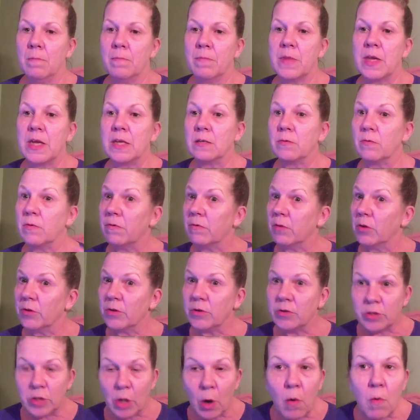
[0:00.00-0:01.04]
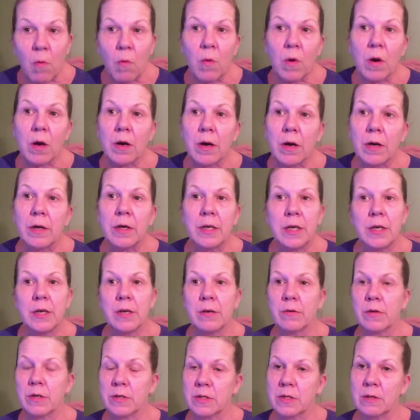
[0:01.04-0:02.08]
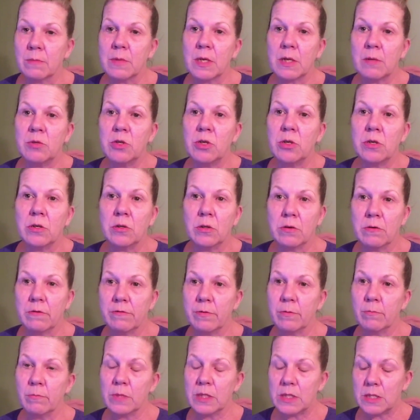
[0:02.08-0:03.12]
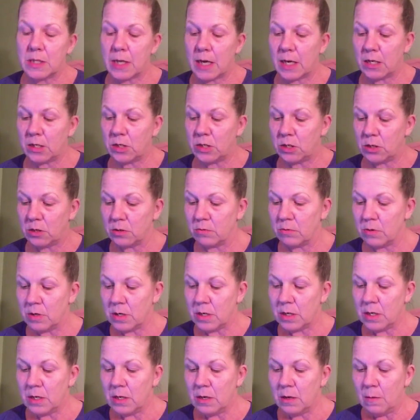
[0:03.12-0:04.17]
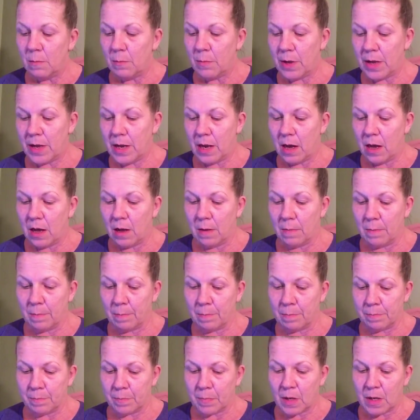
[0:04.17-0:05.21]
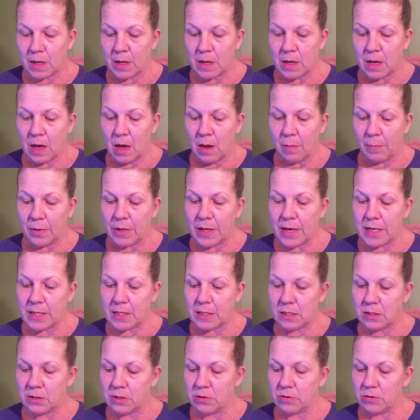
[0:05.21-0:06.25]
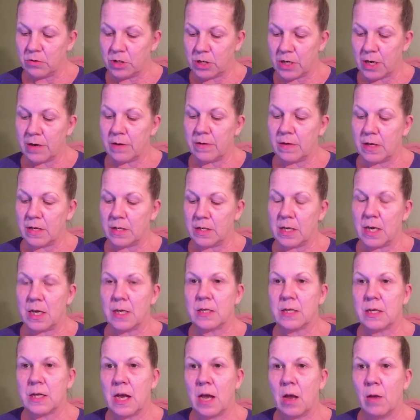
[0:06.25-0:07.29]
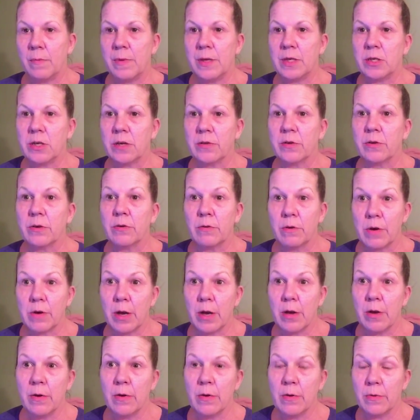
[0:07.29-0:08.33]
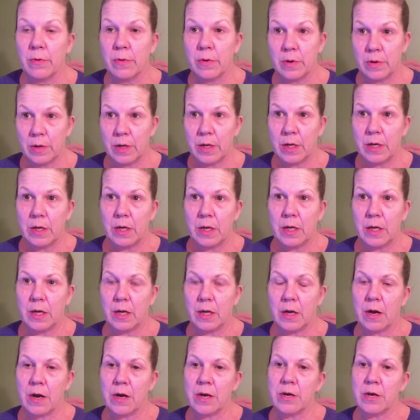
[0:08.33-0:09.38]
things we've learned don't work, you know, because sometimes you can learn from mistakes too, but a place to share these things and help each other grow in our